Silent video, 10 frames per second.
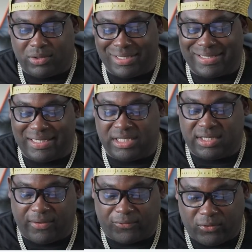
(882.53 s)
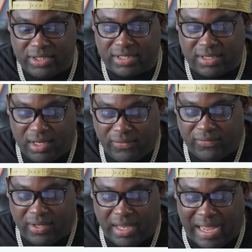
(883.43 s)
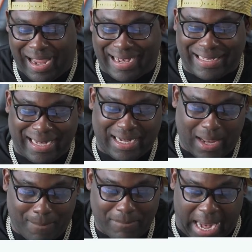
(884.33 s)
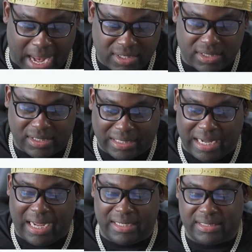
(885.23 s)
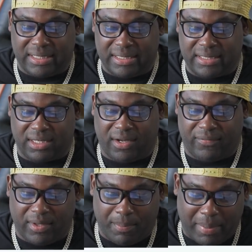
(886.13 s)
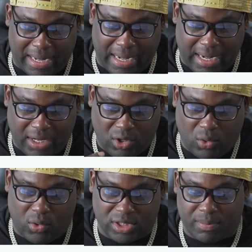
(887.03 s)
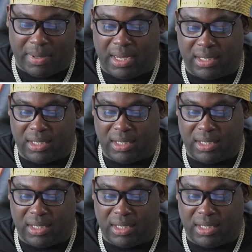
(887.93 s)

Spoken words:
this is the free stuff. I can't imagine the contents of the paid course, man.